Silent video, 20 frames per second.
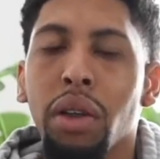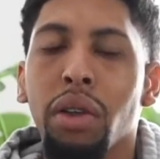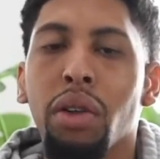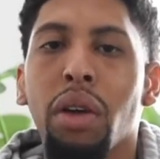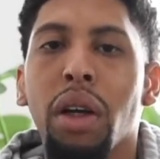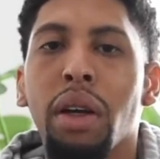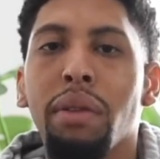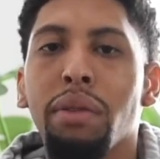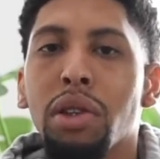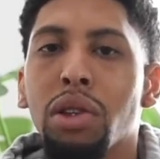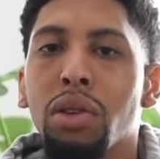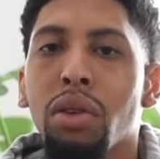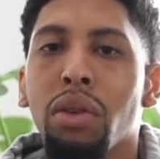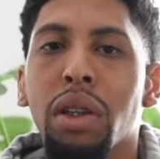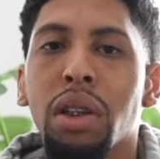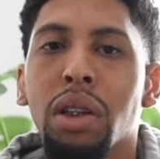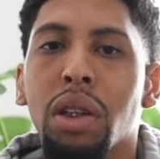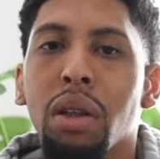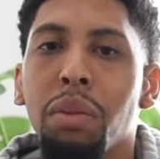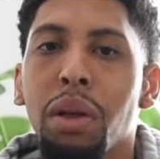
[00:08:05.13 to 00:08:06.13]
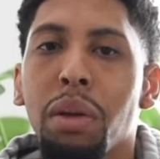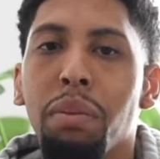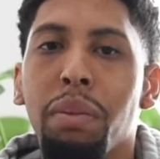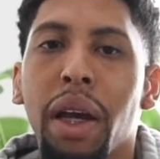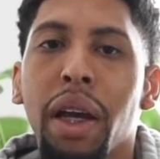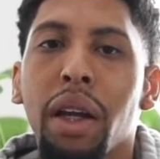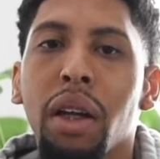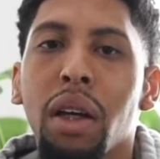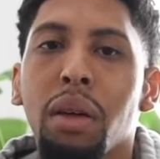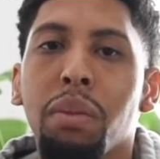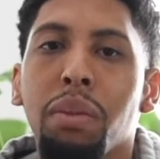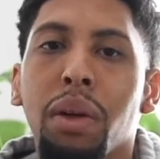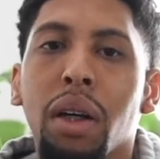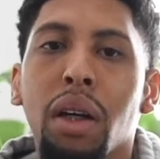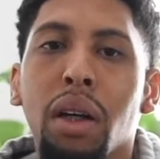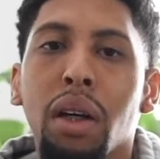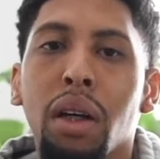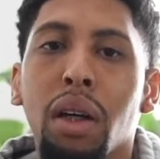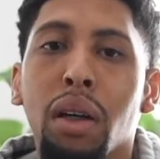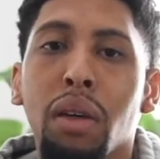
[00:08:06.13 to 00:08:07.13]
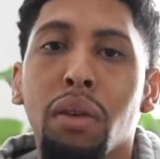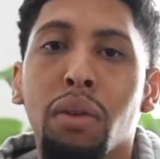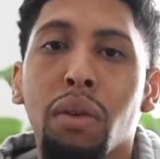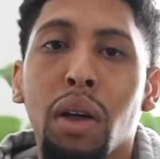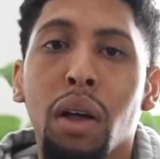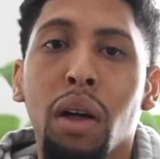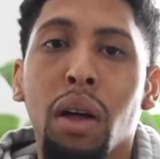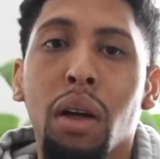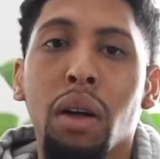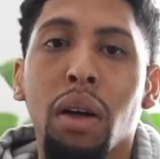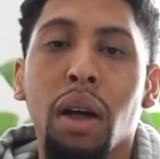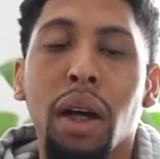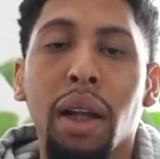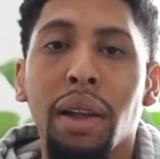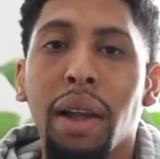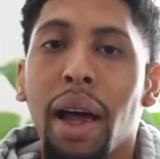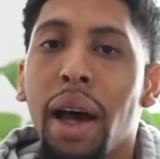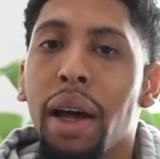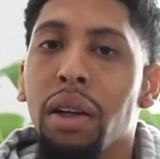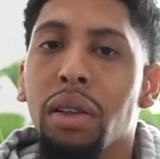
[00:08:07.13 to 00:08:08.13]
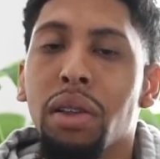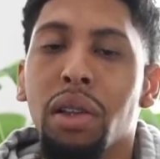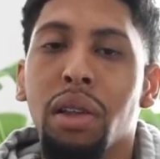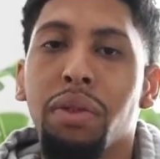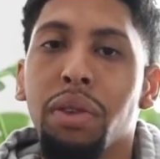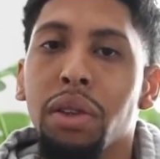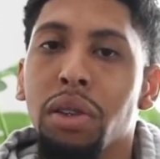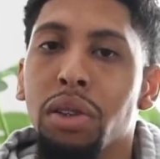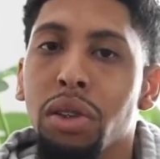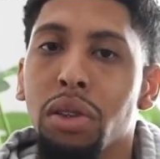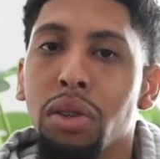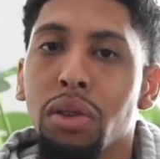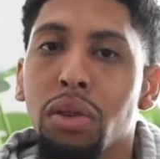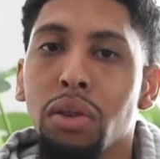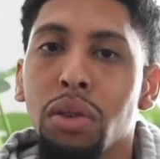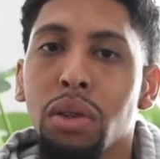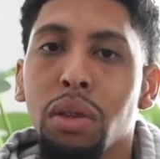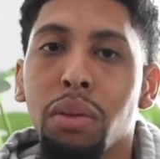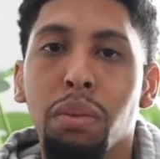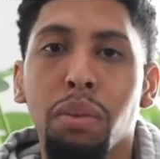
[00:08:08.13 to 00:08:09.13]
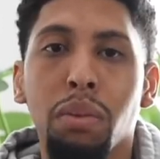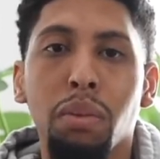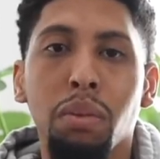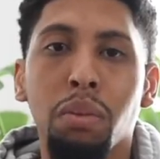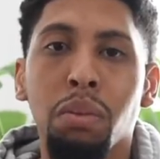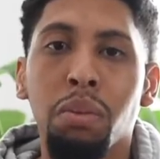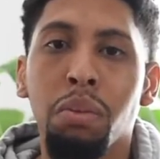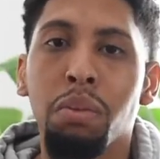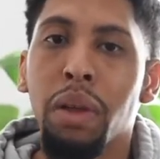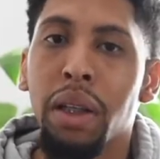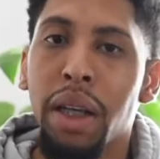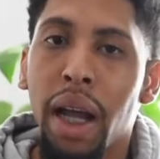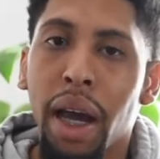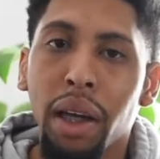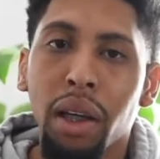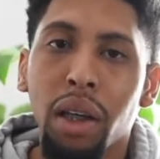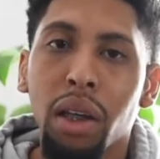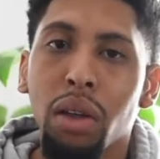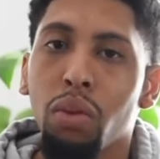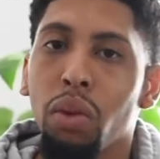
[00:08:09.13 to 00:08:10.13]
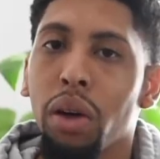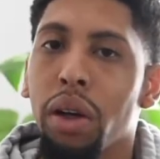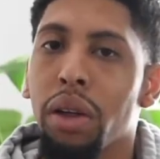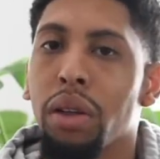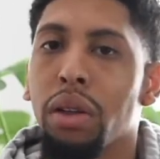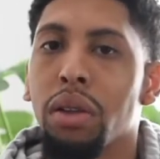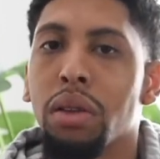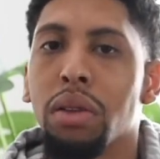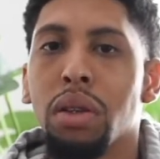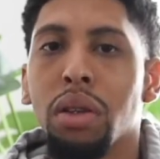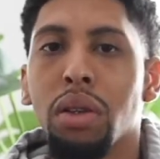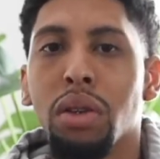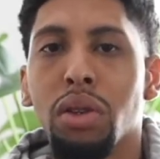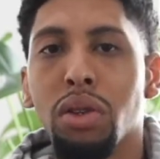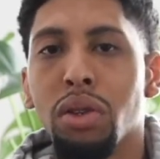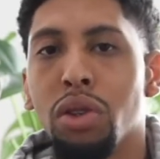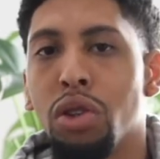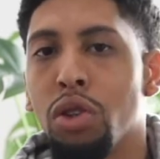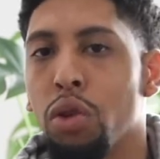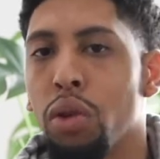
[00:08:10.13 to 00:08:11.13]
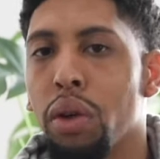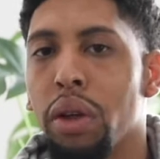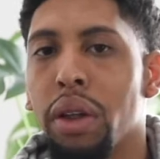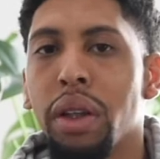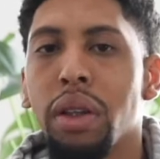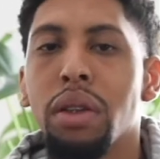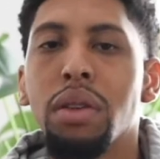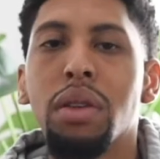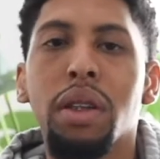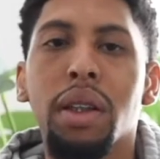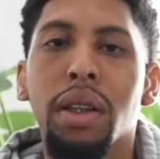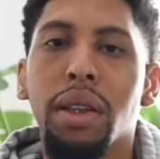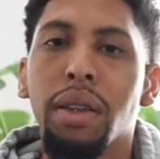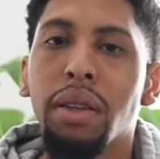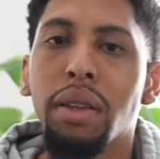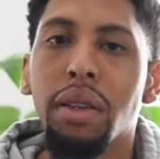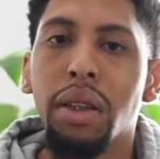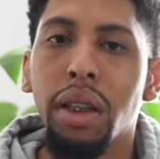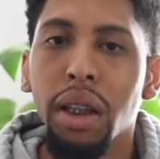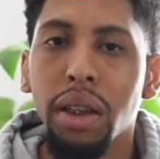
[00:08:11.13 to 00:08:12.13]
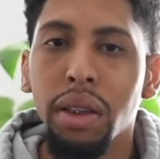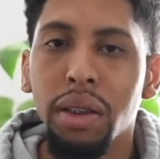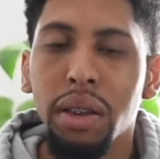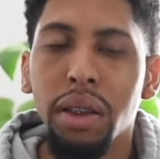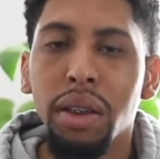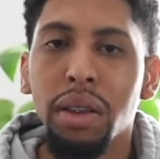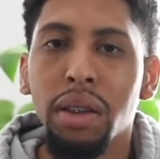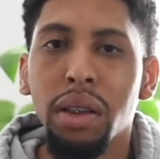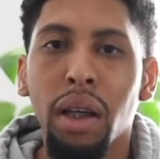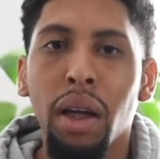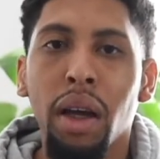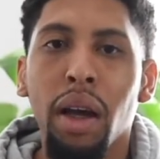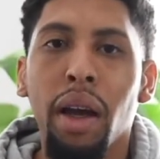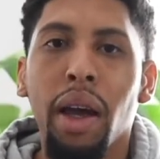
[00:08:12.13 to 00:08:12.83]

Your inventory is gonna be made up of a lot of different shoes, Nike runners, Jordans, Yeezys,